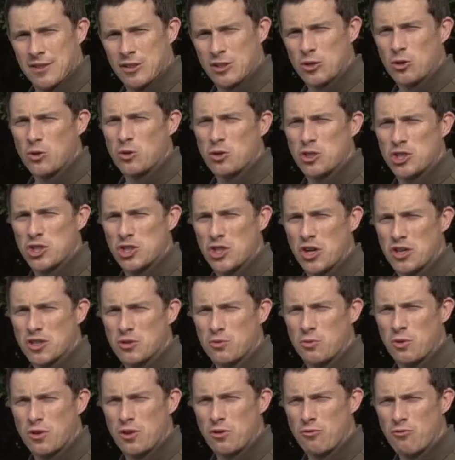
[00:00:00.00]
The door's
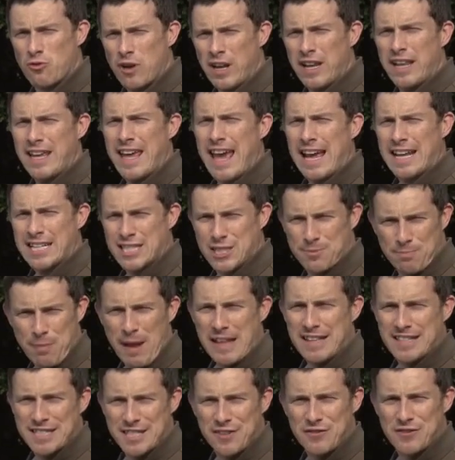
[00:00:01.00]
shut with a really
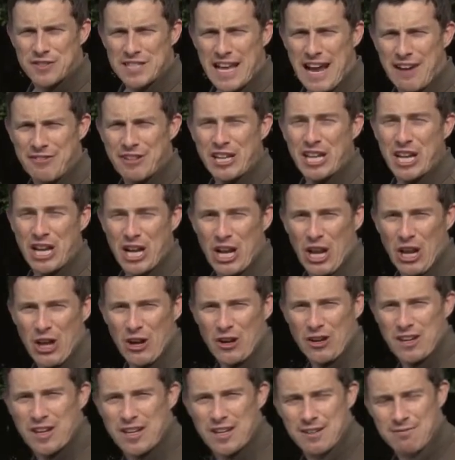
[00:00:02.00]
expensive sounding
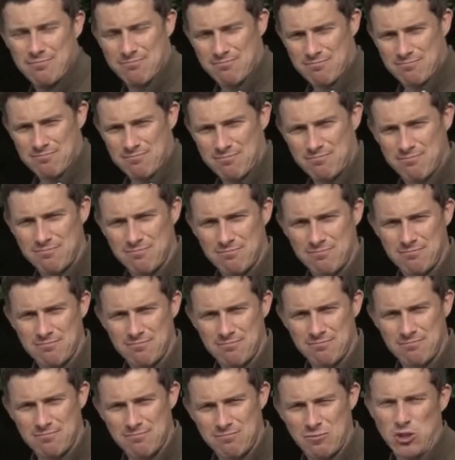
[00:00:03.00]
clunk.
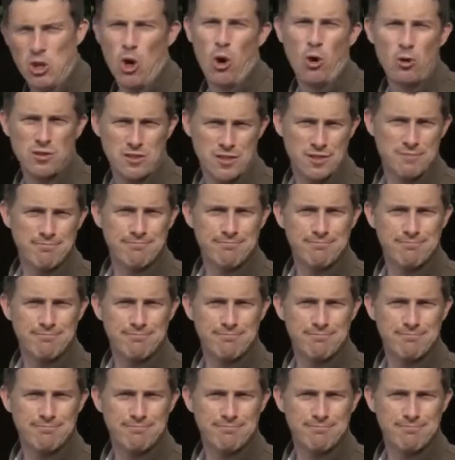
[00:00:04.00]
Not.